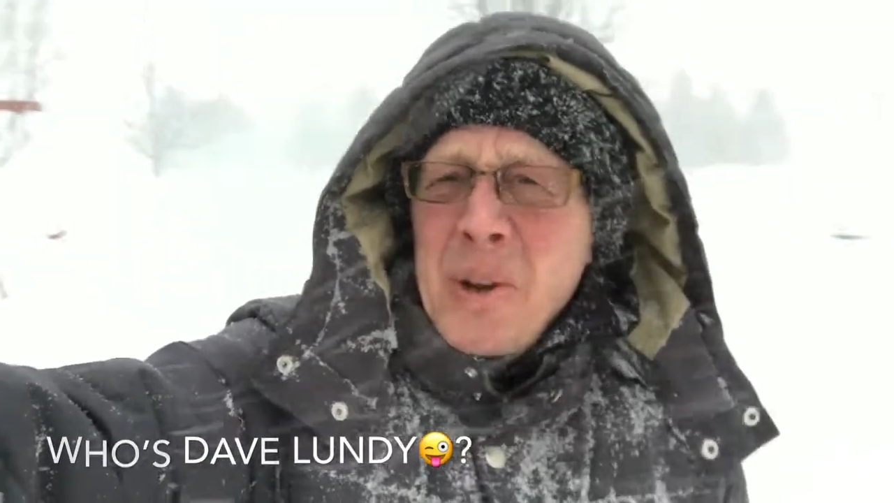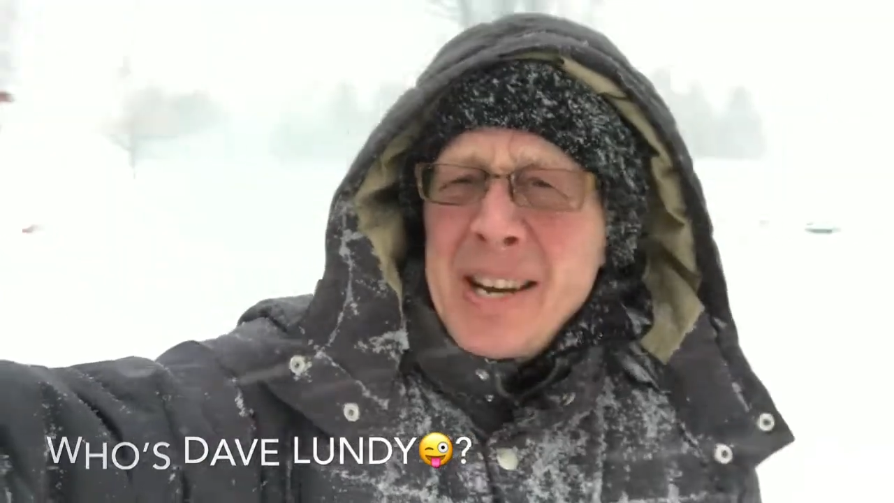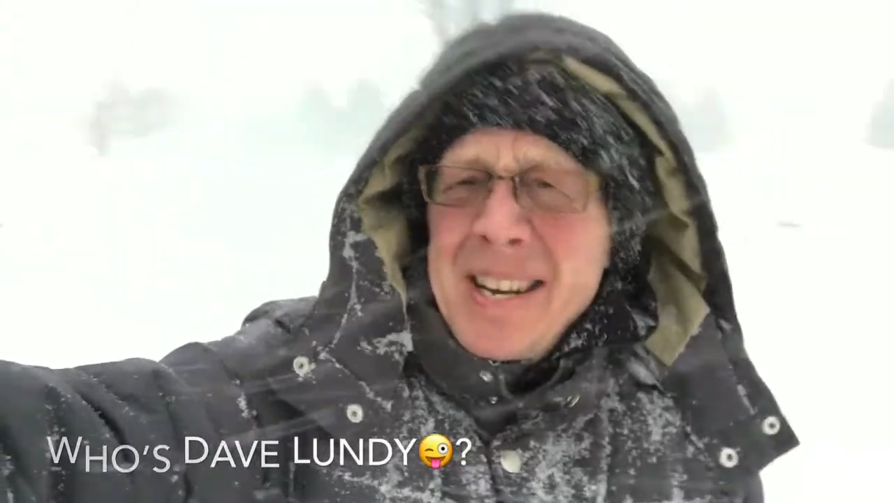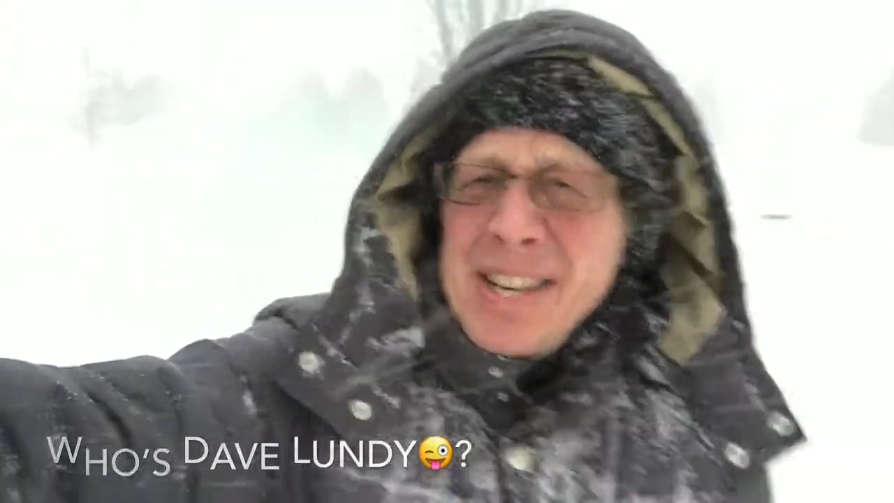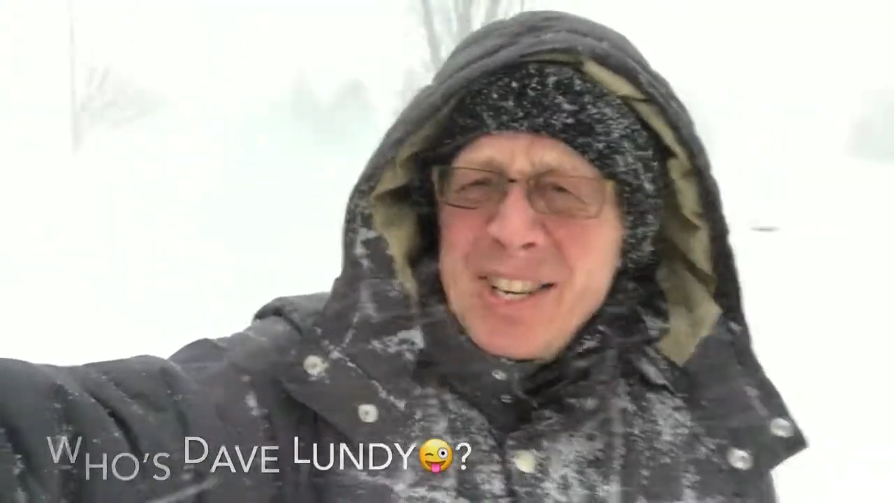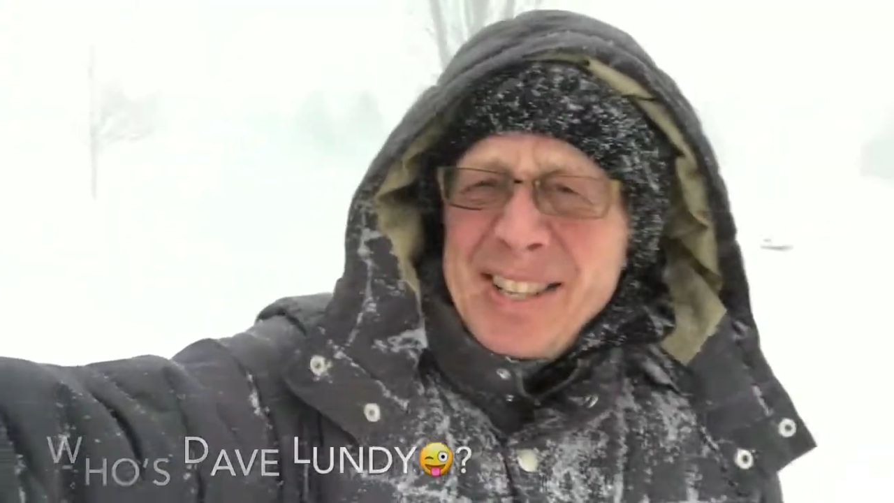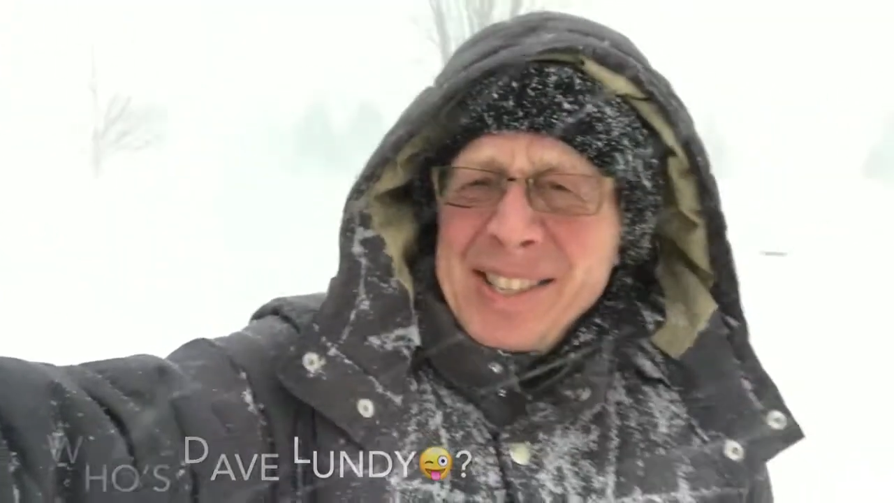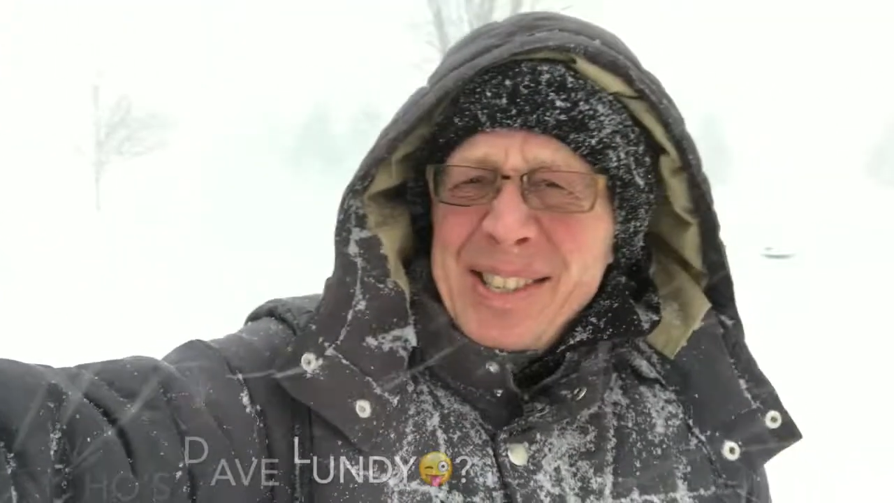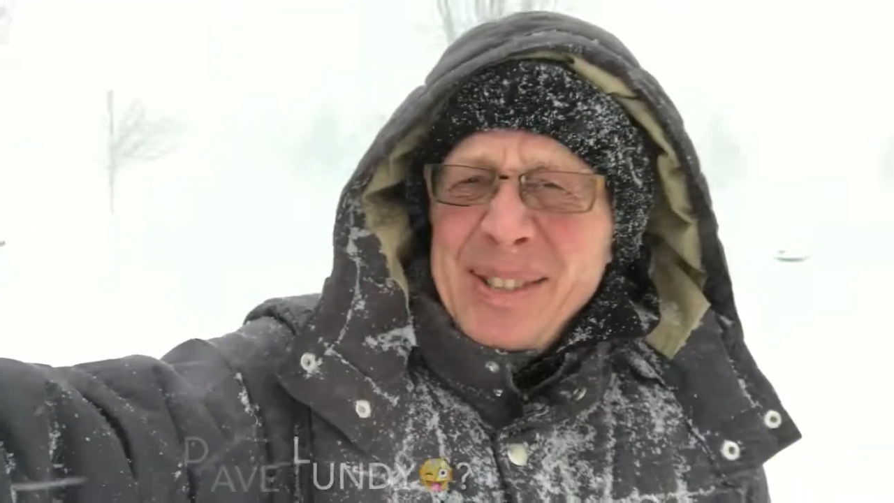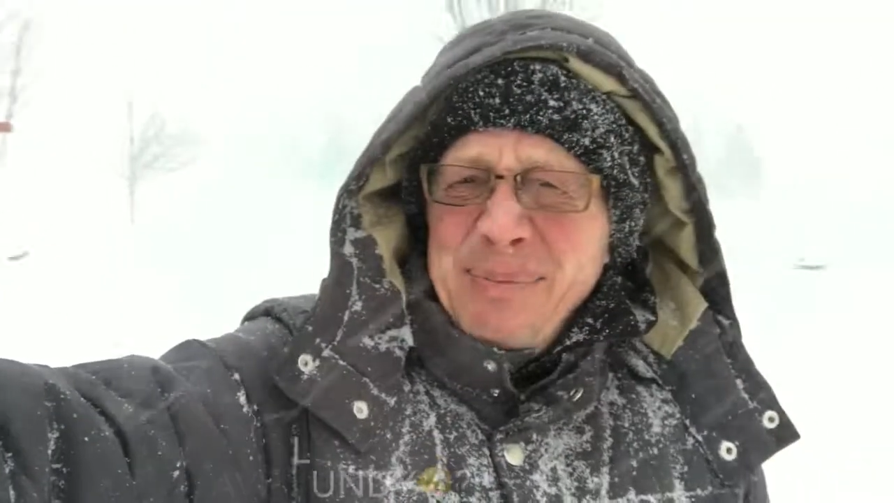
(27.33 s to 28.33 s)

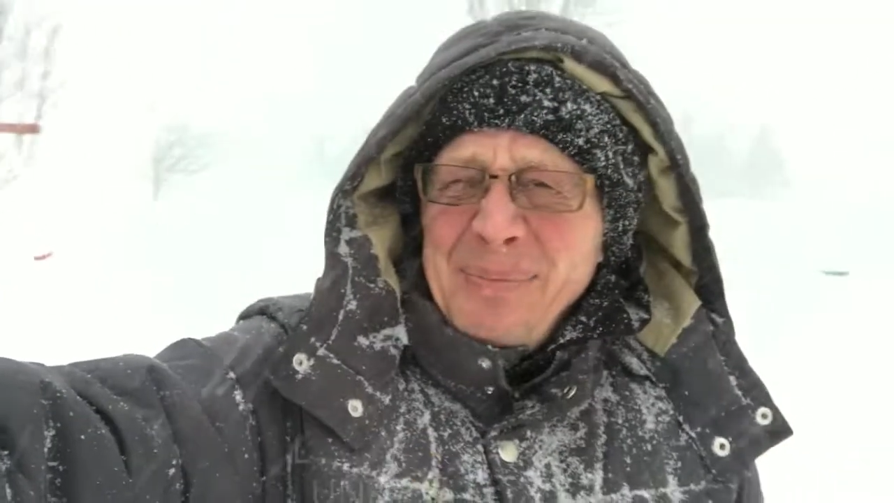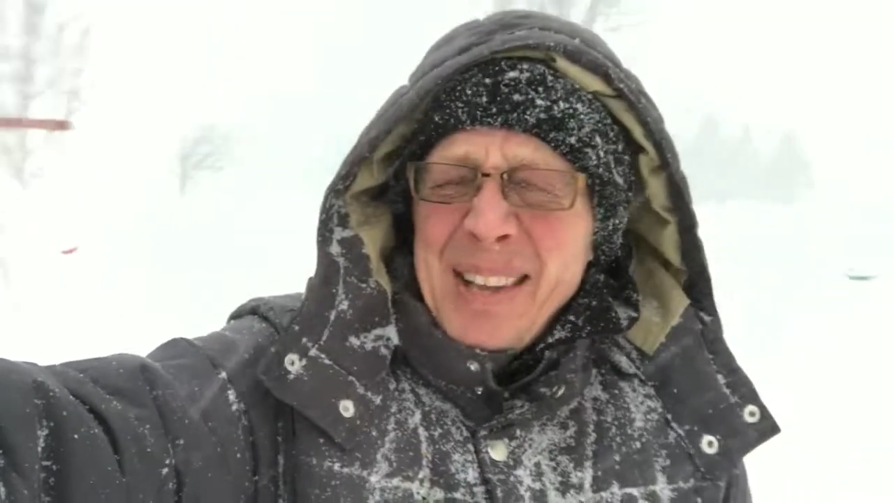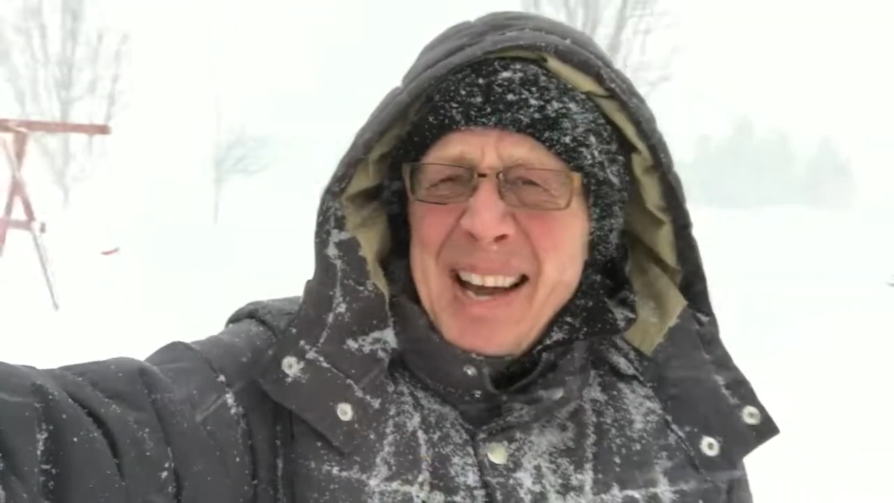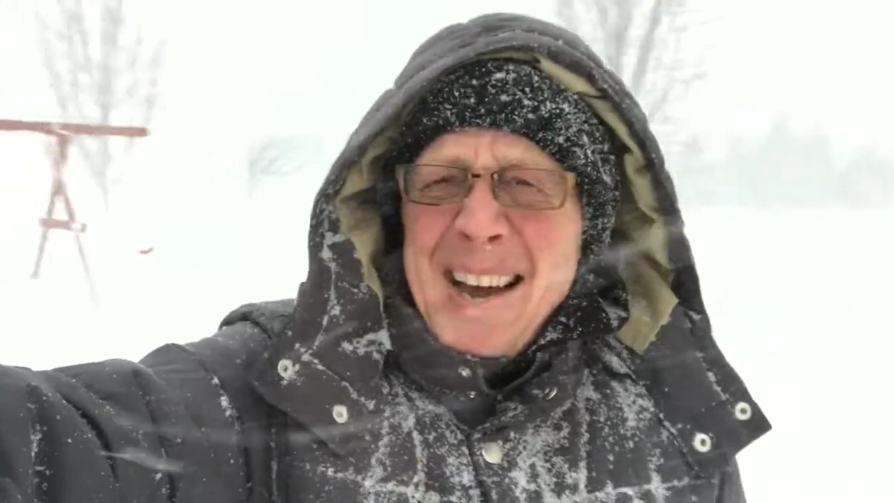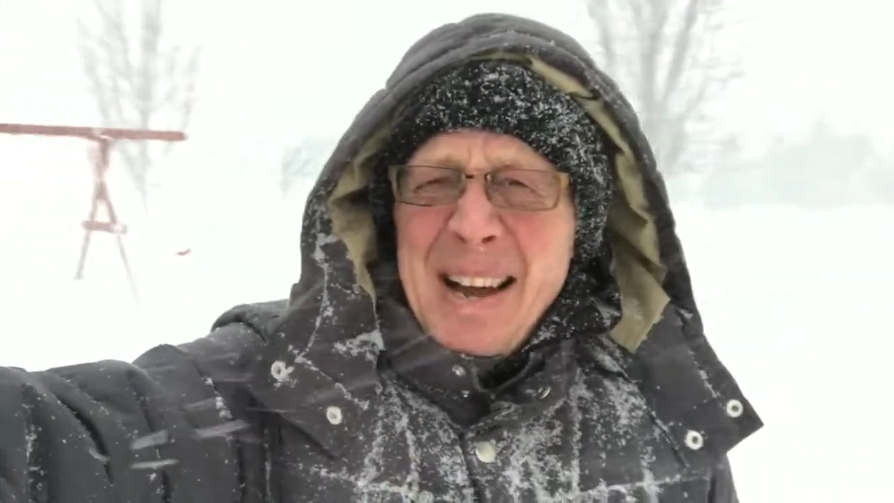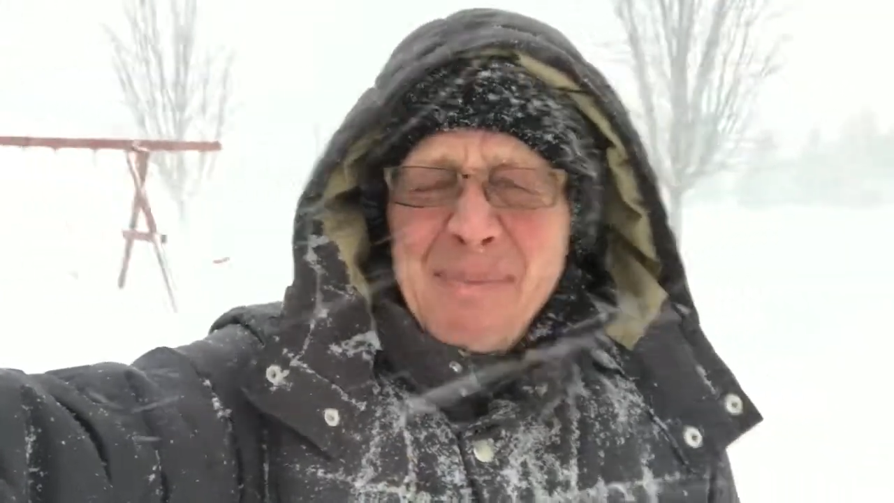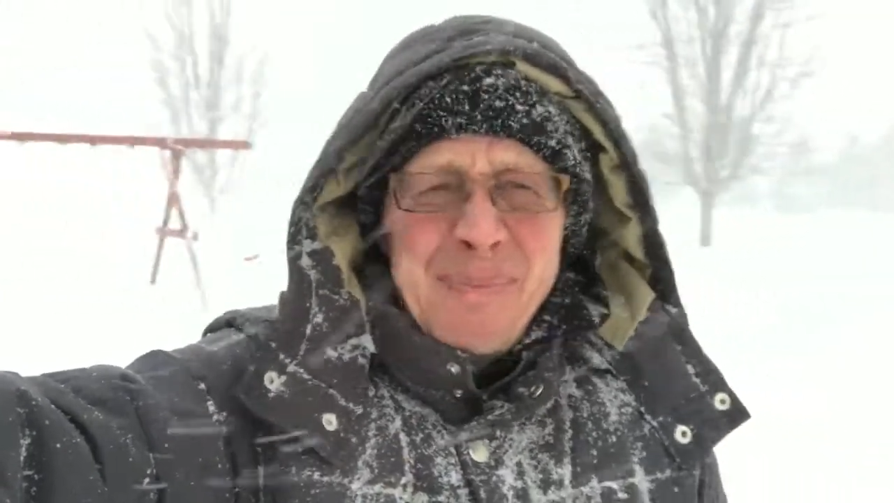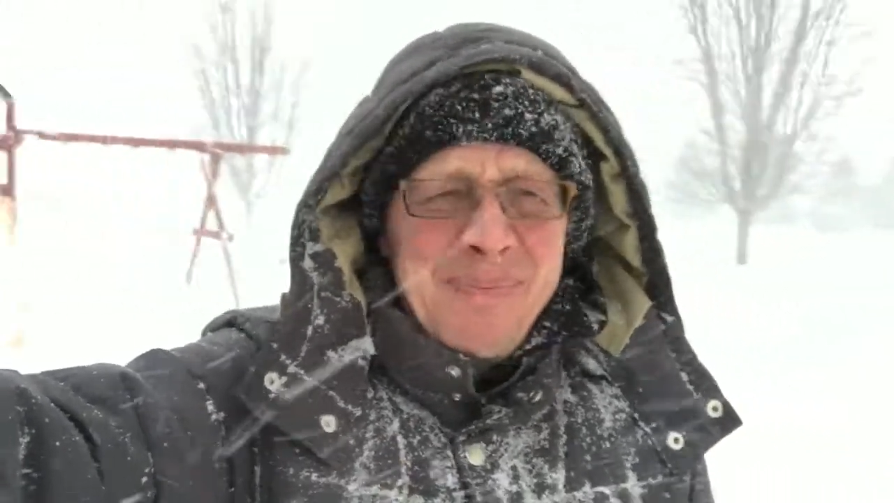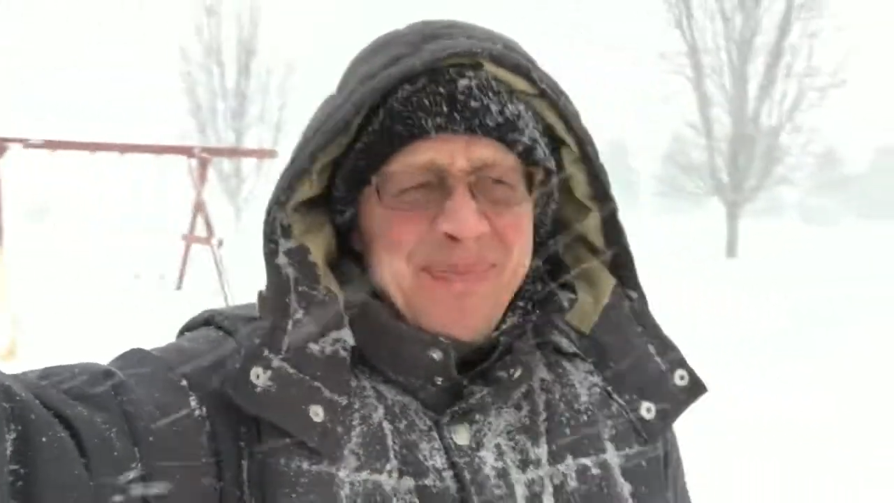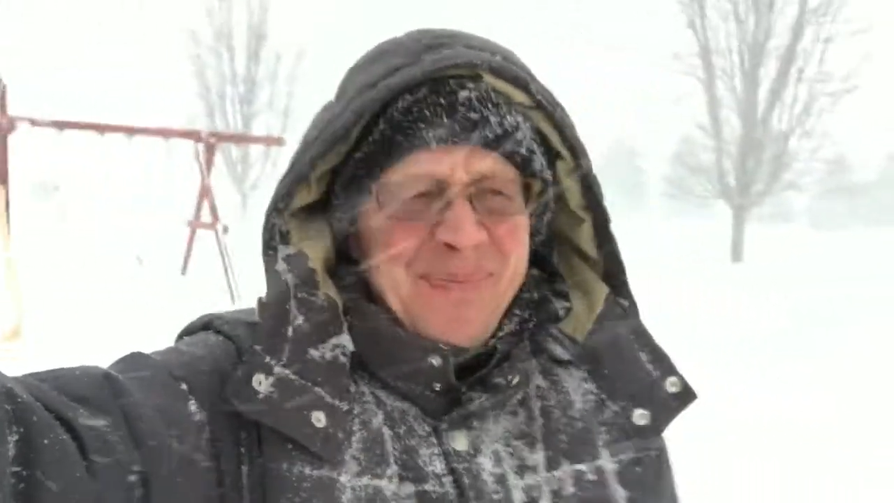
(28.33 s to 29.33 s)
conditions. Um,